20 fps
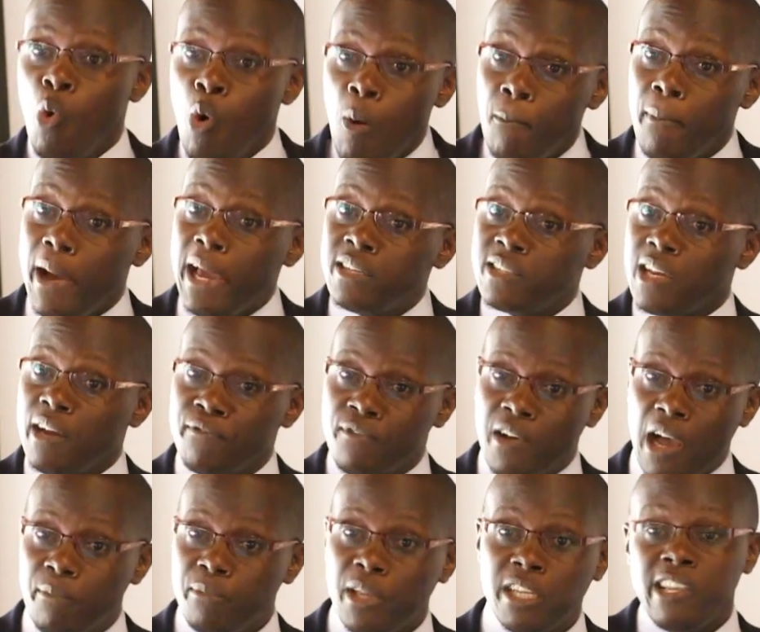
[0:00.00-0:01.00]
who might
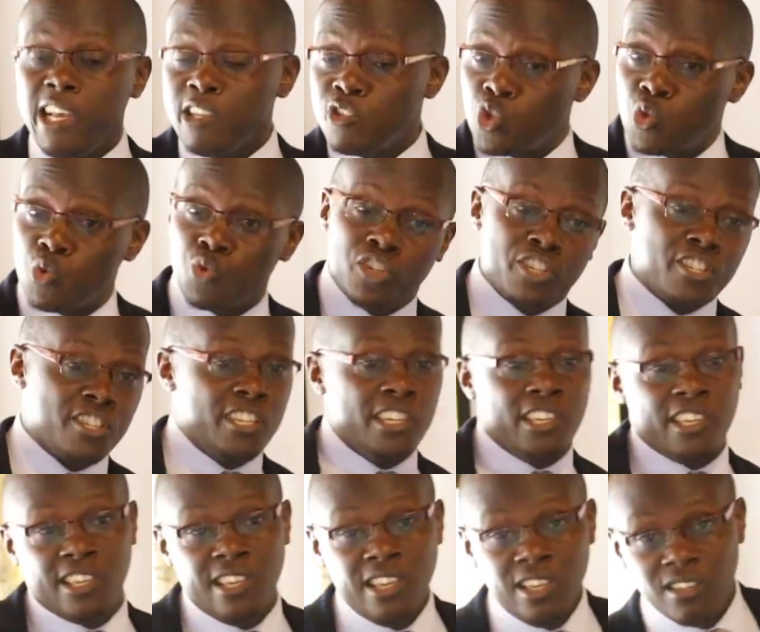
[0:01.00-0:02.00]
have come here just to
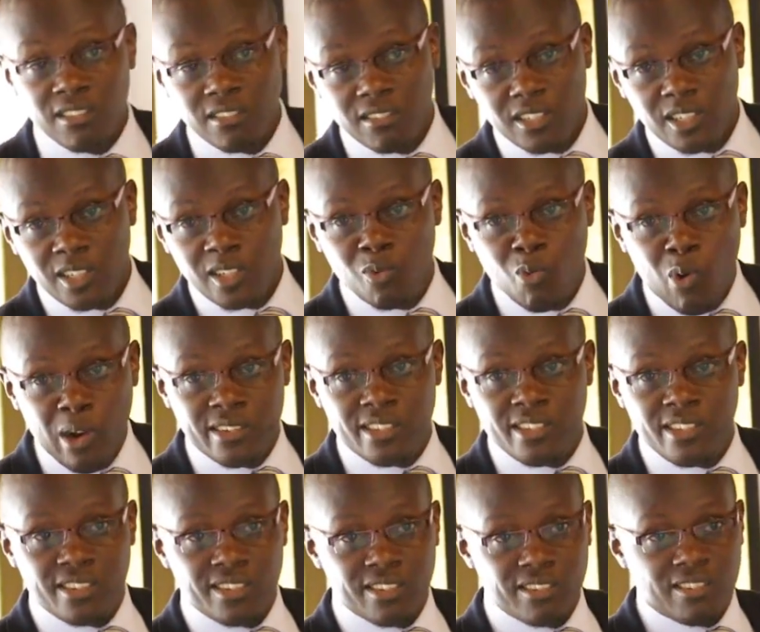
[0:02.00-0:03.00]
see
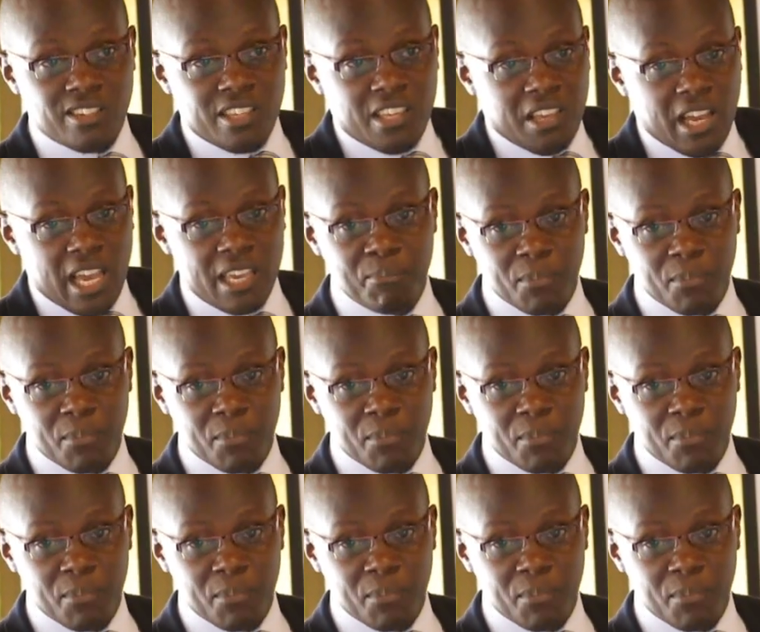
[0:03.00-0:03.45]
what is here.